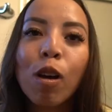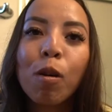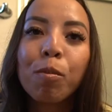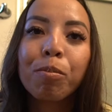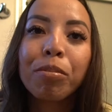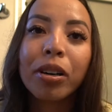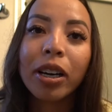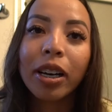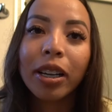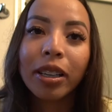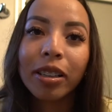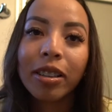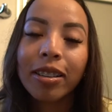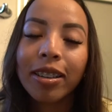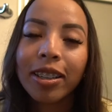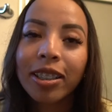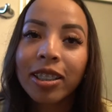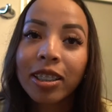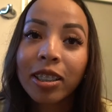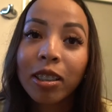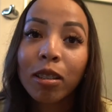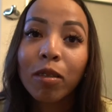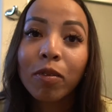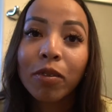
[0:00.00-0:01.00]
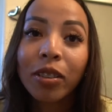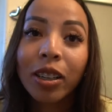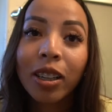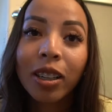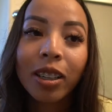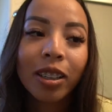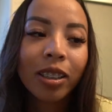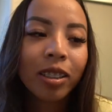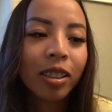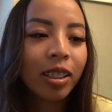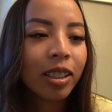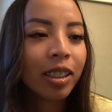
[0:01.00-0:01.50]
But it's still
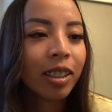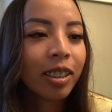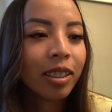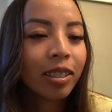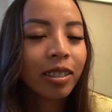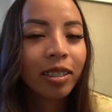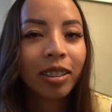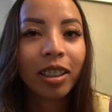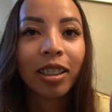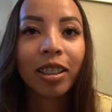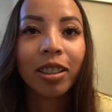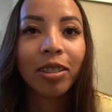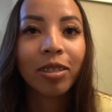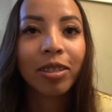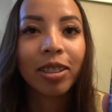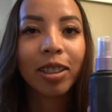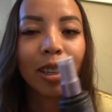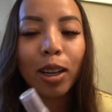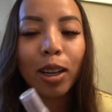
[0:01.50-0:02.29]
full and gotta use it